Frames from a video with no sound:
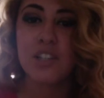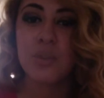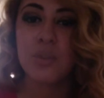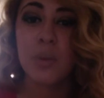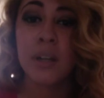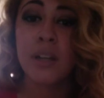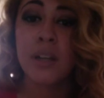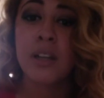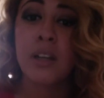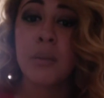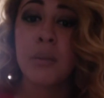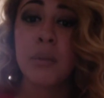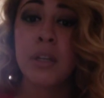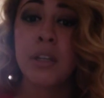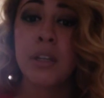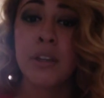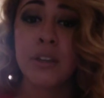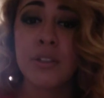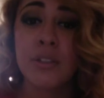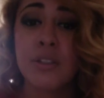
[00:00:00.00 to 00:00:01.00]
want to come in
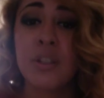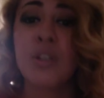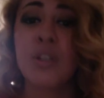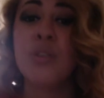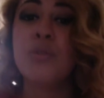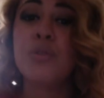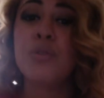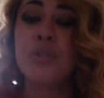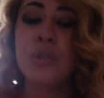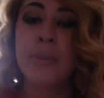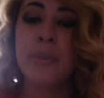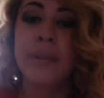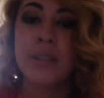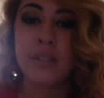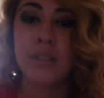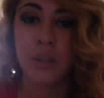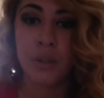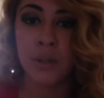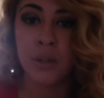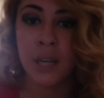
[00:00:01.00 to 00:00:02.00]
here into YouTube and
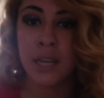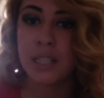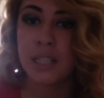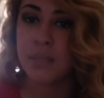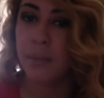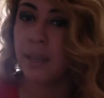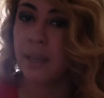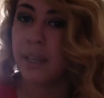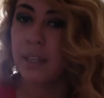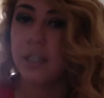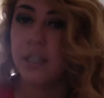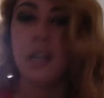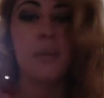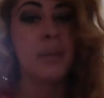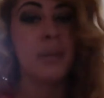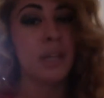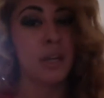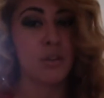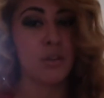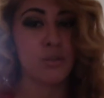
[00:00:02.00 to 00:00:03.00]
tell you guys my
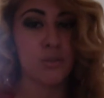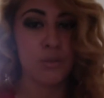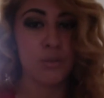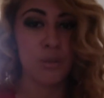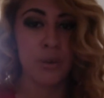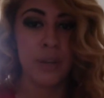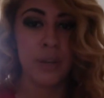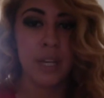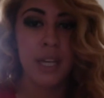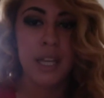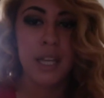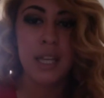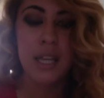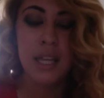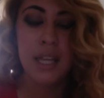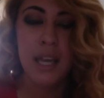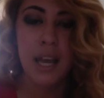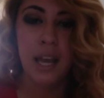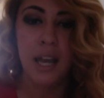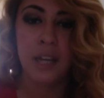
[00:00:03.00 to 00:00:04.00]
coming out story.
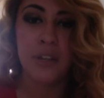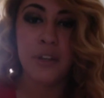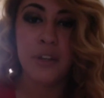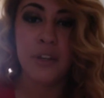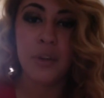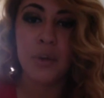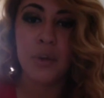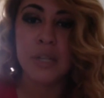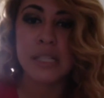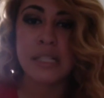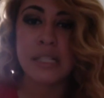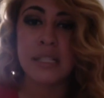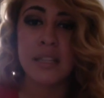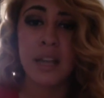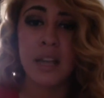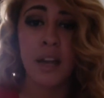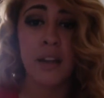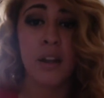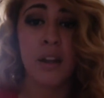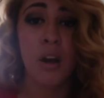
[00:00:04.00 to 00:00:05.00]
I know it's
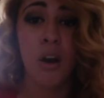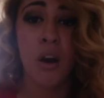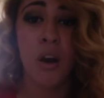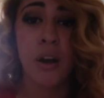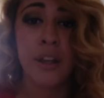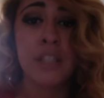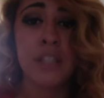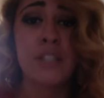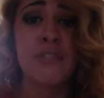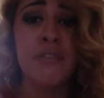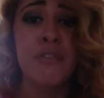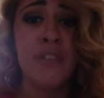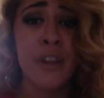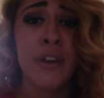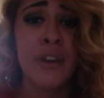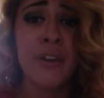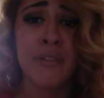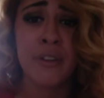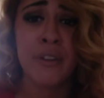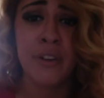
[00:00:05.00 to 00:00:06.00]
not hard, it's
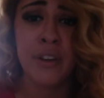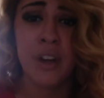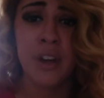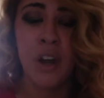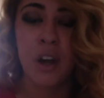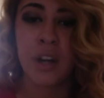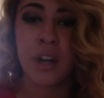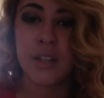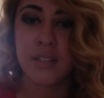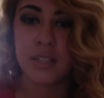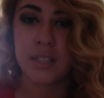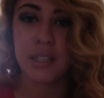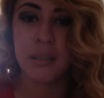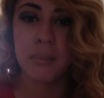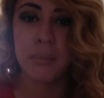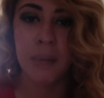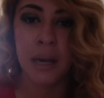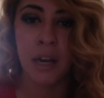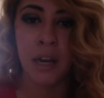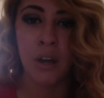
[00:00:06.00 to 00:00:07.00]
very, very hard to
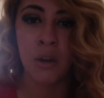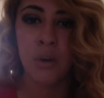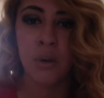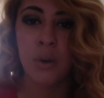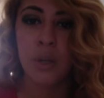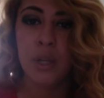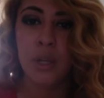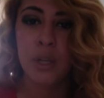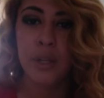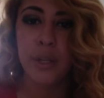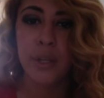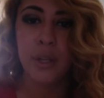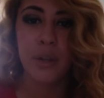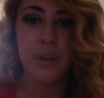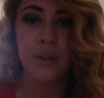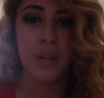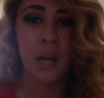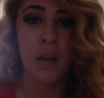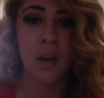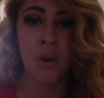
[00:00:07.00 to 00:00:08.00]
come out,
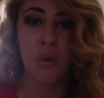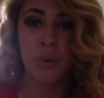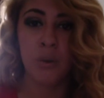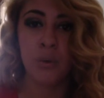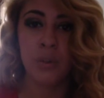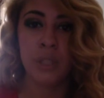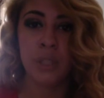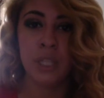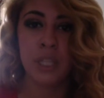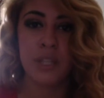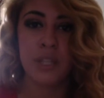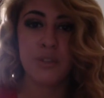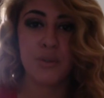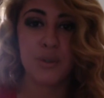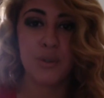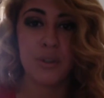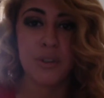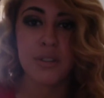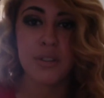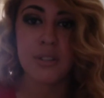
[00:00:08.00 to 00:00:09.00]
not only to
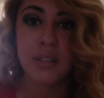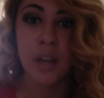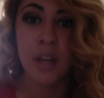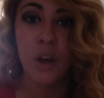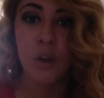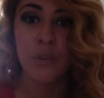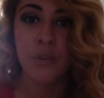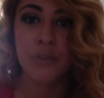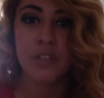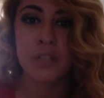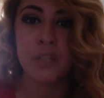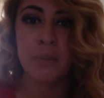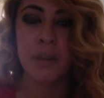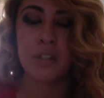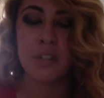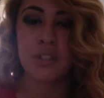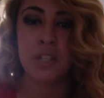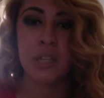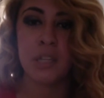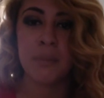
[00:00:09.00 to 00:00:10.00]
yourself,
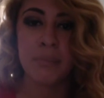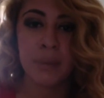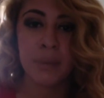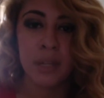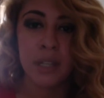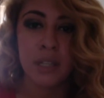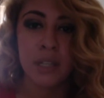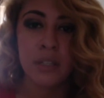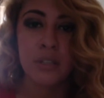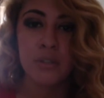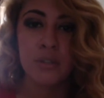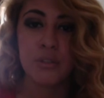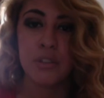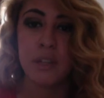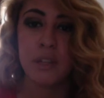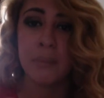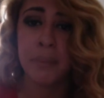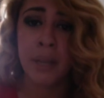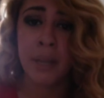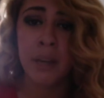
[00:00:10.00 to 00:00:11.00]
especially, but to
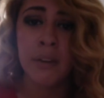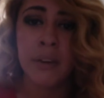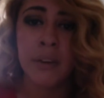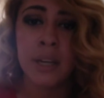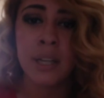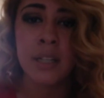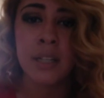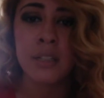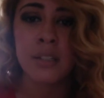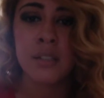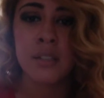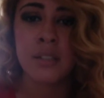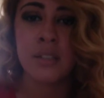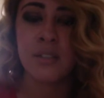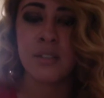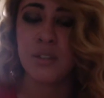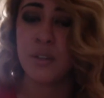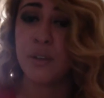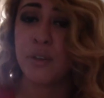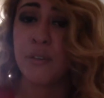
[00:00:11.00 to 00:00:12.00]
your parents,
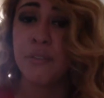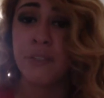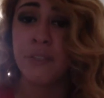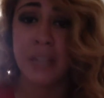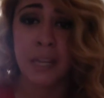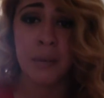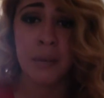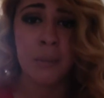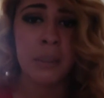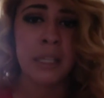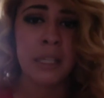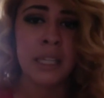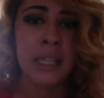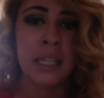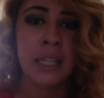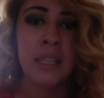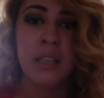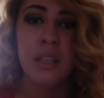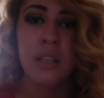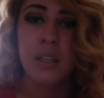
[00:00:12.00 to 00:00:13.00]
to your
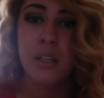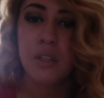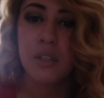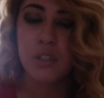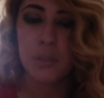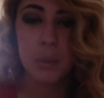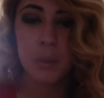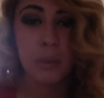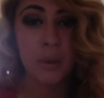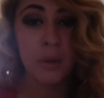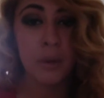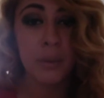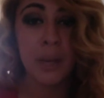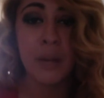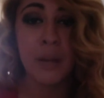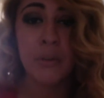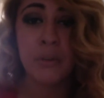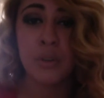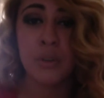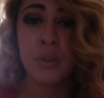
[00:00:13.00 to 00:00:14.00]
family, to people
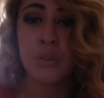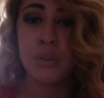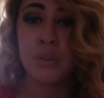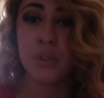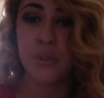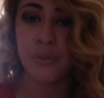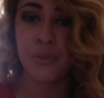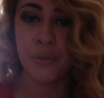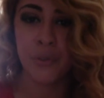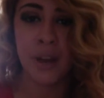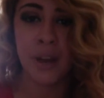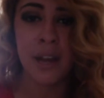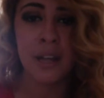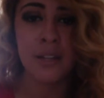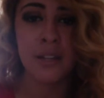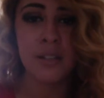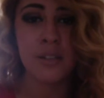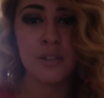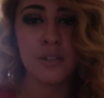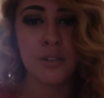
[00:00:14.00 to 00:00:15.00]
around you, to your
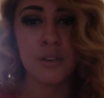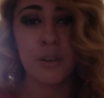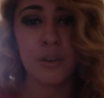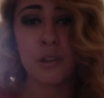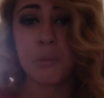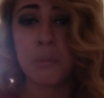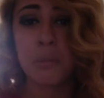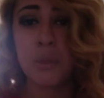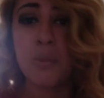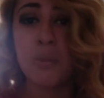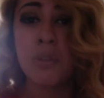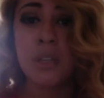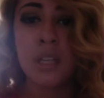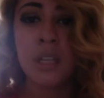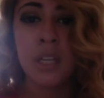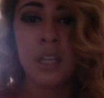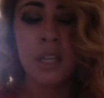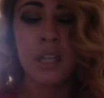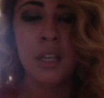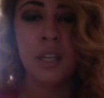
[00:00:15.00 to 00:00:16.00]
friends, to your
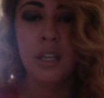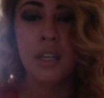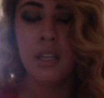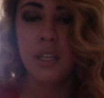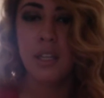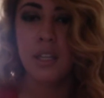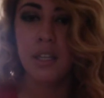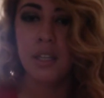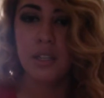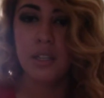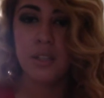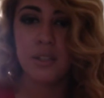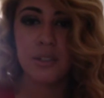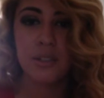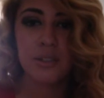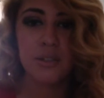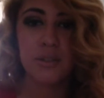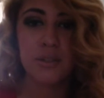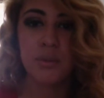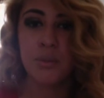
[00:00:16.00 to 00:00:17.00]
community,
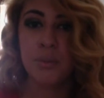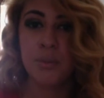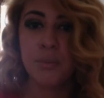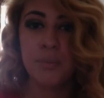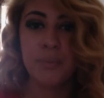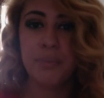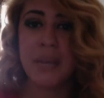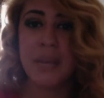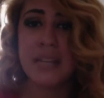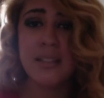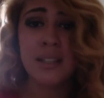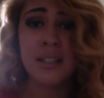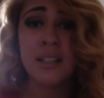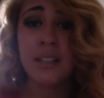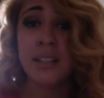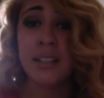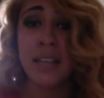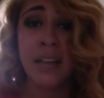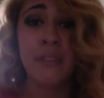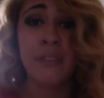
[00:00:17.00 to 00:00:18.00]
to
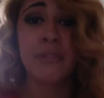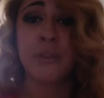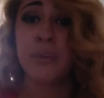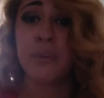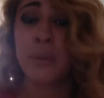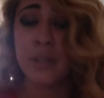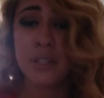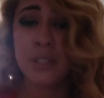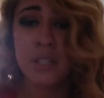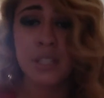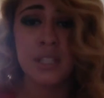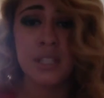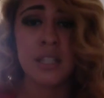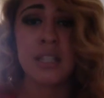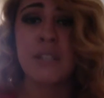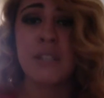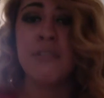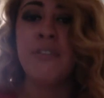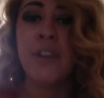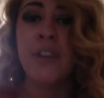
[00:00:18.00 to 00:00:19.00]
basically everywhere.
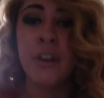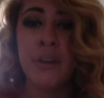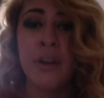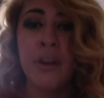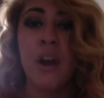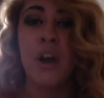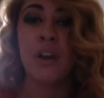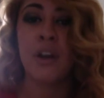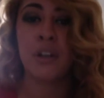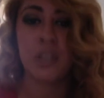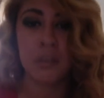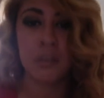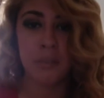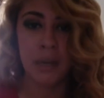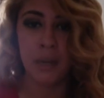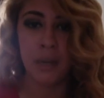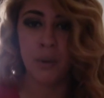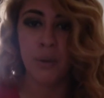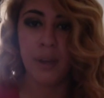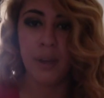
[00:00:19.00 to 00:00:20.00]
It's very hard to come
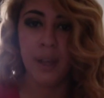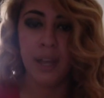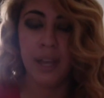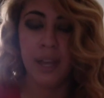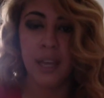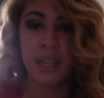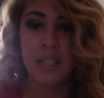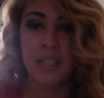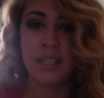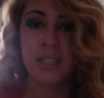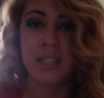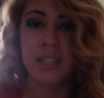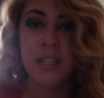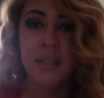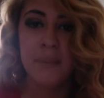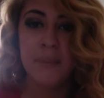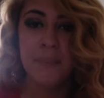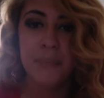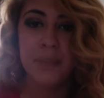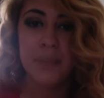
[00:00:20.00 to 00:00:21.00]
out, and
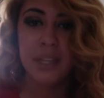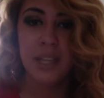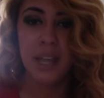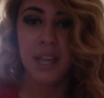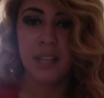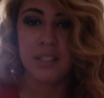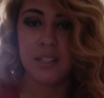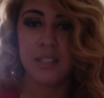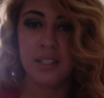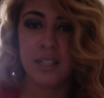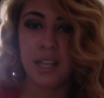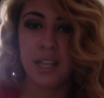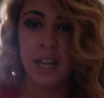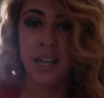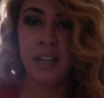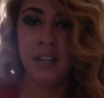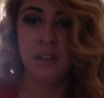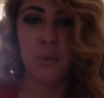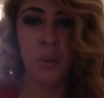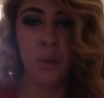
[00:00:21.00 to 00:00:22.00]
I just
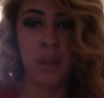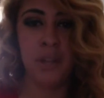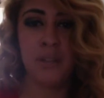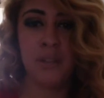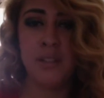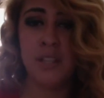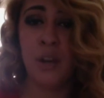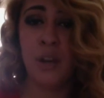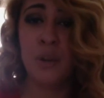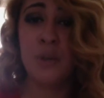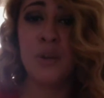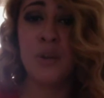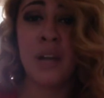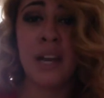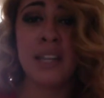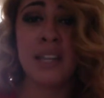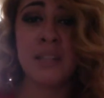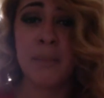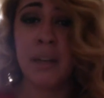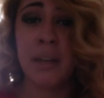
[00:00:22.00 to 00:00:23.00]
kind of want to tell you
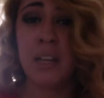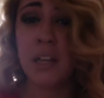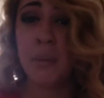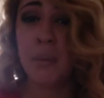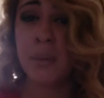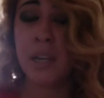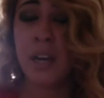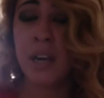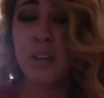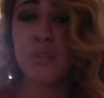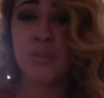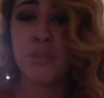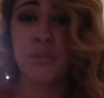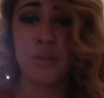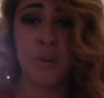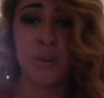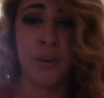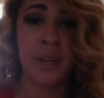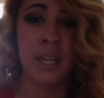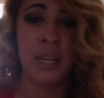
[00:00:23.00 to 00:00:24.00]
guys my coming out
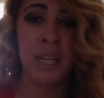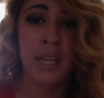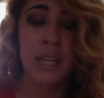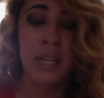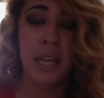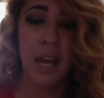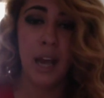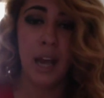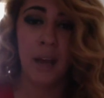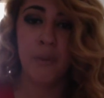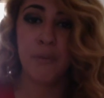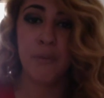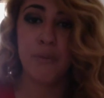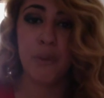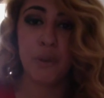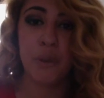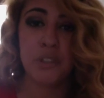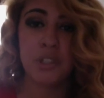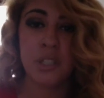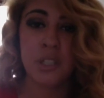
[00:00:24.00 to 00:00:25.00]
story. I'm
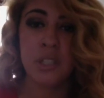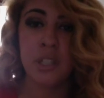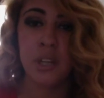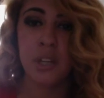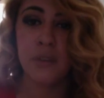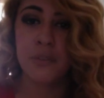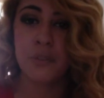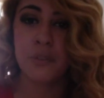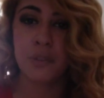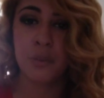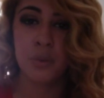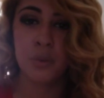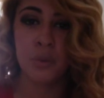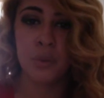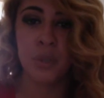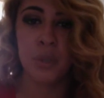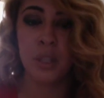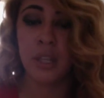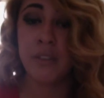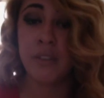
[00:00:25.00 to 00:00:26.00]
fortunate enough
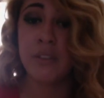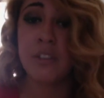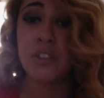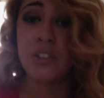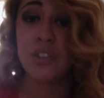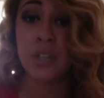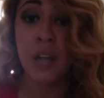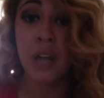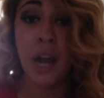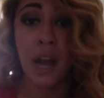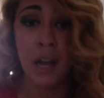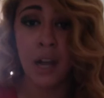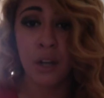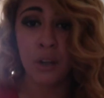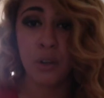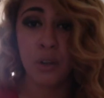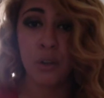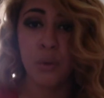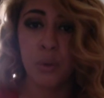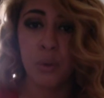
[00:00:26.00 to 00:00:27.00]
to live in
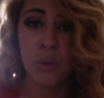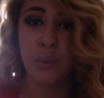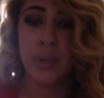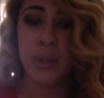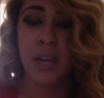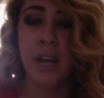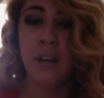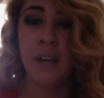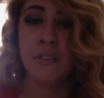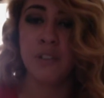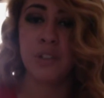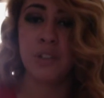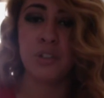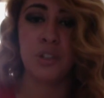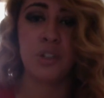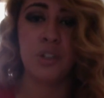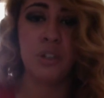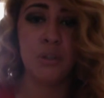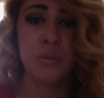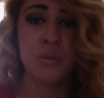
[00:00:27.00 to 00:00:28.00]
Chicago, where we have such
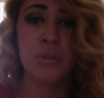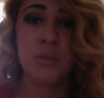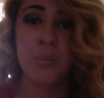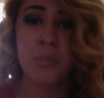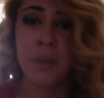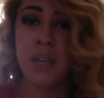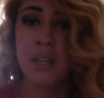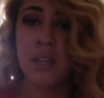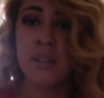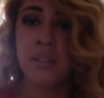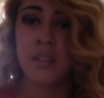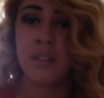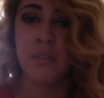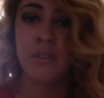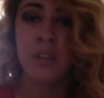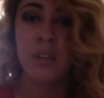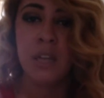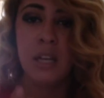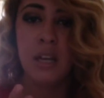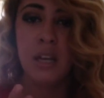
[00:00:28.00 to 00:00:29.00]
a huge base
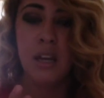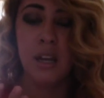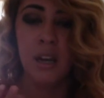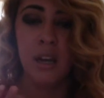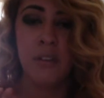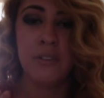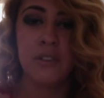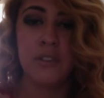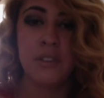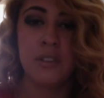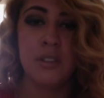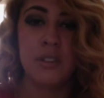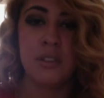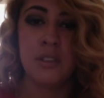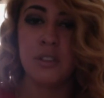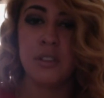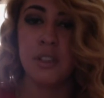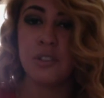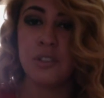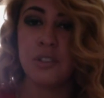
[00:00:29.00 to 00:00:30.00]
of
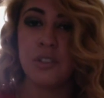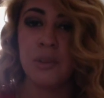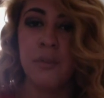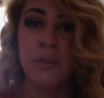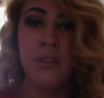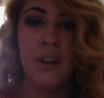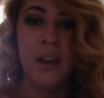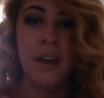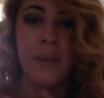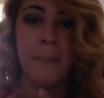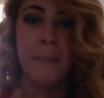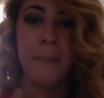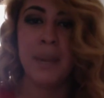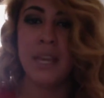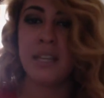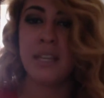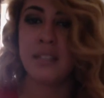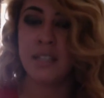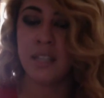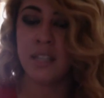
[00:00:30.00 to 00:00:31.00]
such an
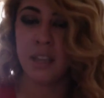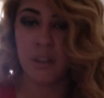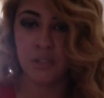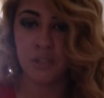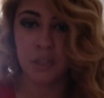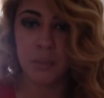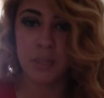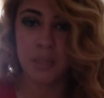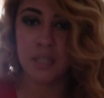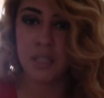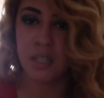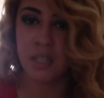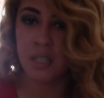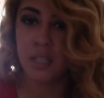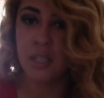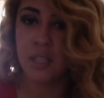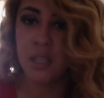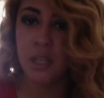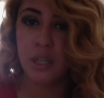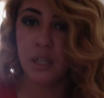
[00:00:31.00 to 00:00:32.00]
amazing
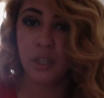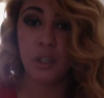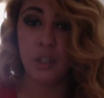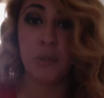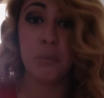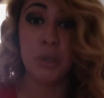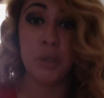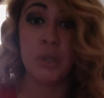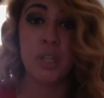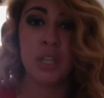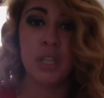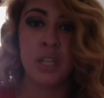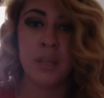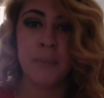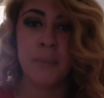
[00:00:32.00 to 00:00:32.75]
LGBT community.